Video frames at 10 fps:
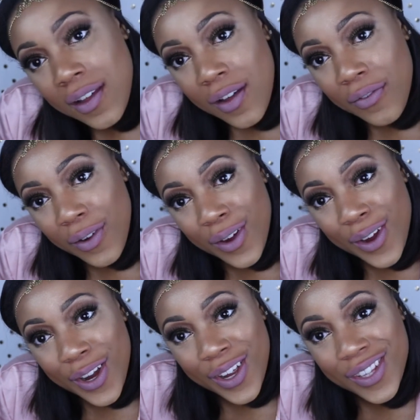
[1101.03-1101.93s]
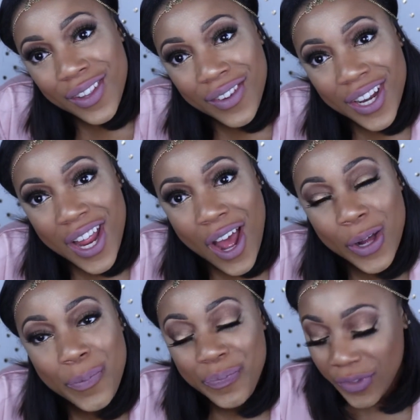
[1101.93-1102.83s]
for the
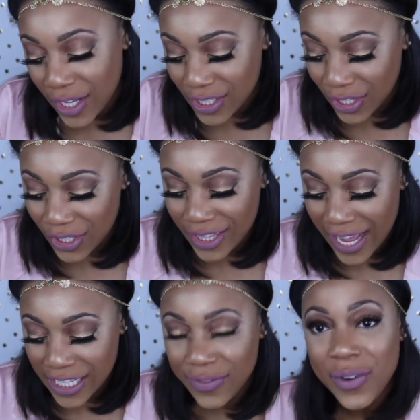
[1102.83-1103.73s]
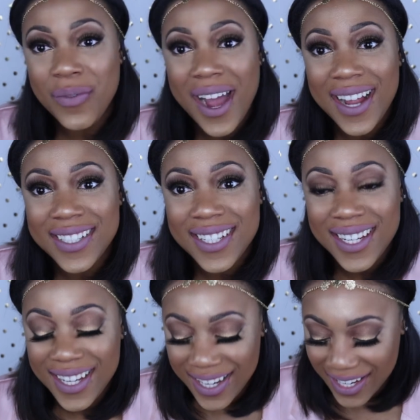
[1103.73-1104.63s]
video. So thanks for
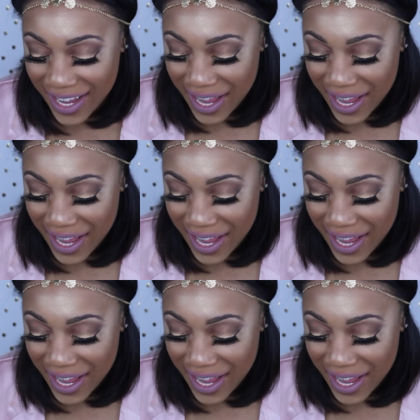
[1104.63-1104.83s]
watching.